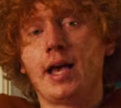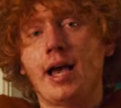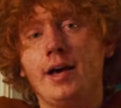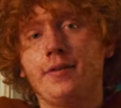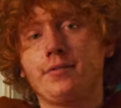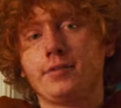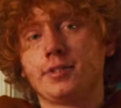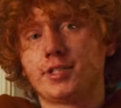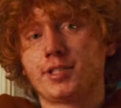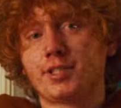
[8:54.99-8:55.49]

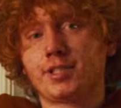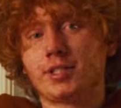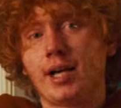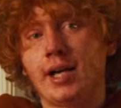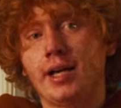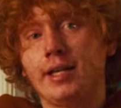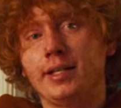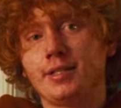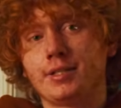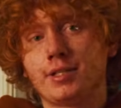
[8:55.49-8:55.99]
average
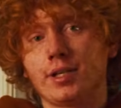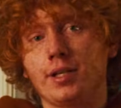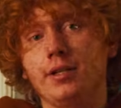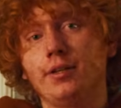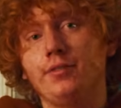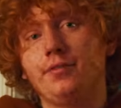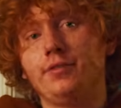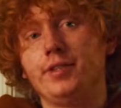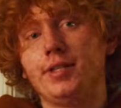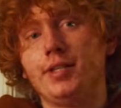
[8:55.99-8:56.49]
size
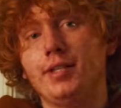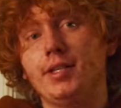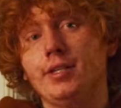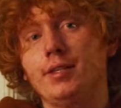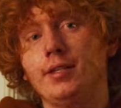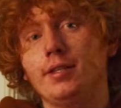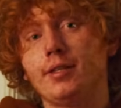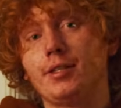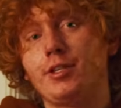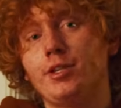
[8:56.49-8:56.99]
of
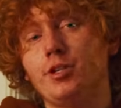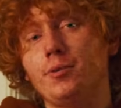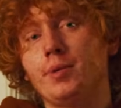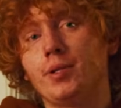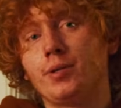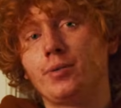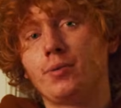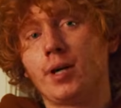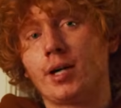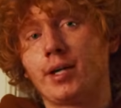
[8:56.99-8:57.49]
the
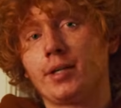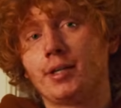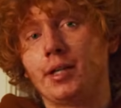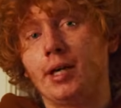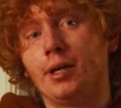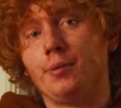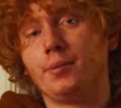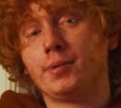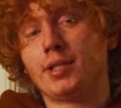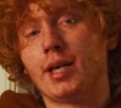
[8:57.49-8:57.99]
Cuban
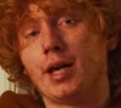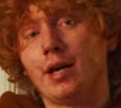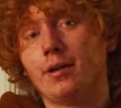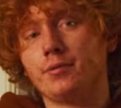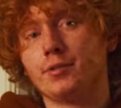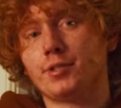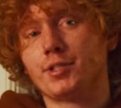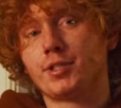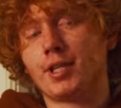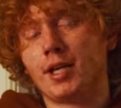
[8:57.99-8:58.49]
crocodile with the
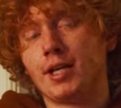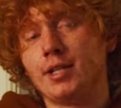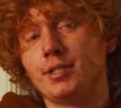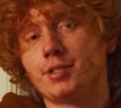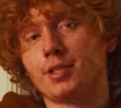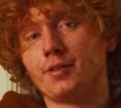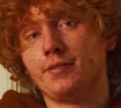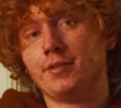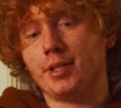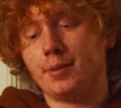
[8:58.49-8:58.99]
average size
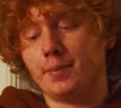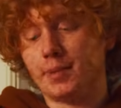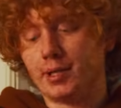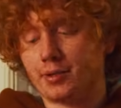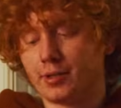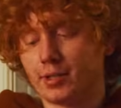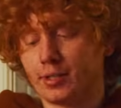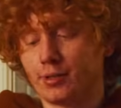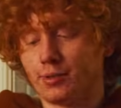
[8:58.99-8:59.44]
of the American